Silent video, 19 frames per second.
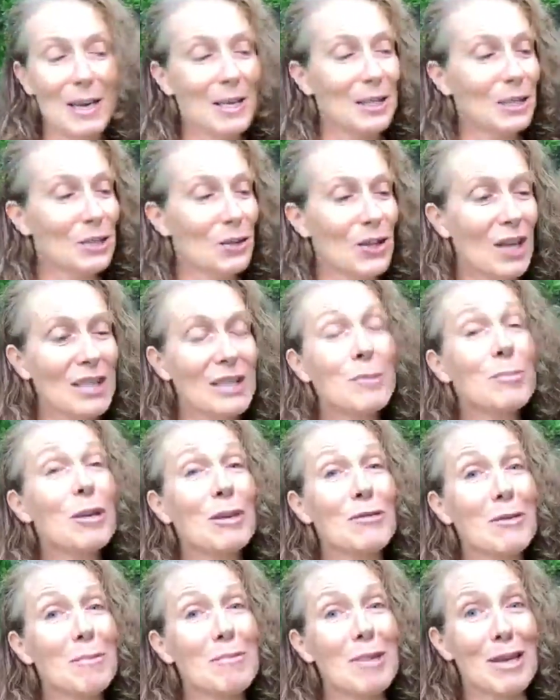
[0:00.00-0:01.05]
So that's a bit
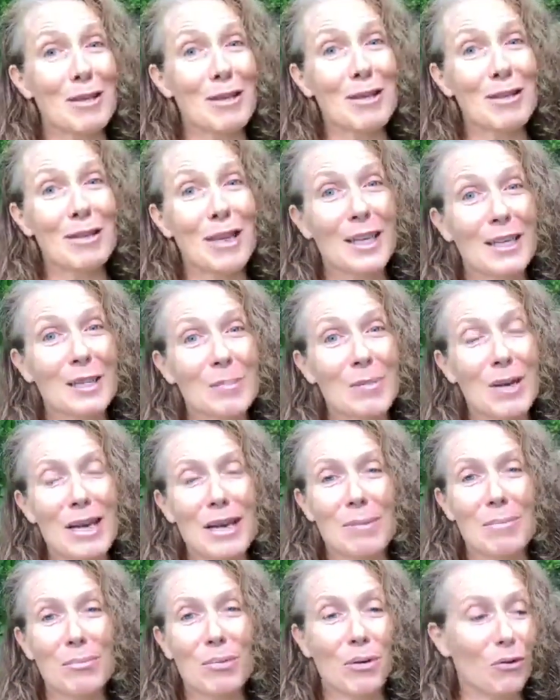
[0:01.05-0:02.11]
of a myth that's
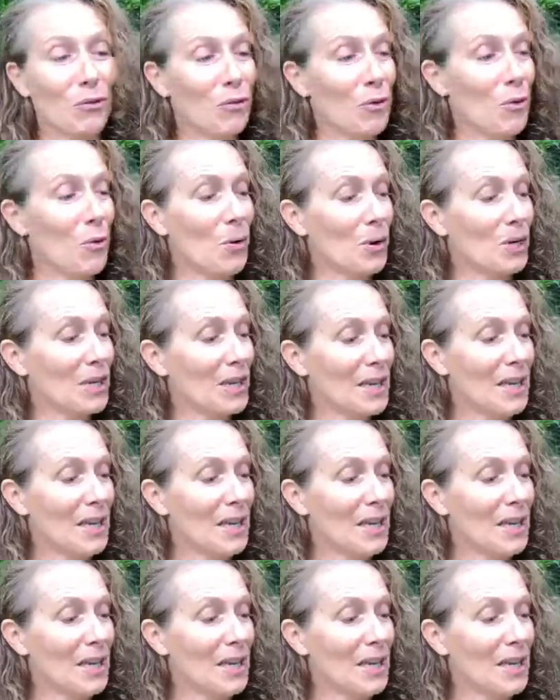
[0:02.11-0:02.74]
been put forward.